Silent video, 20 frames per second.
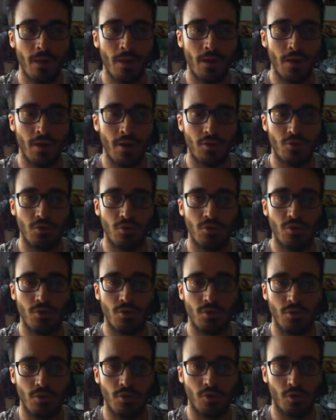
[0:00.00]
into
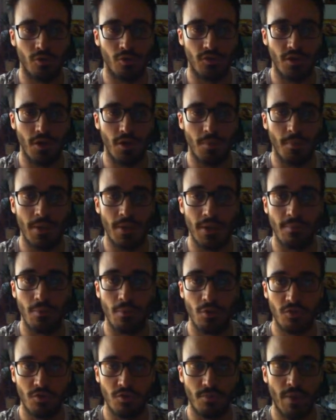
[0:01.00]
your sneak peek
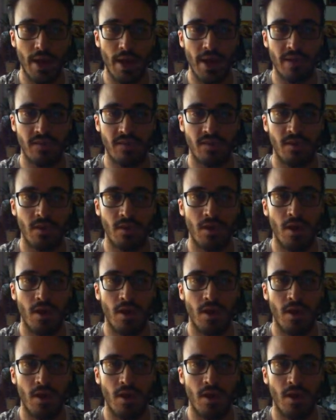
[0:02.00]
booster packs,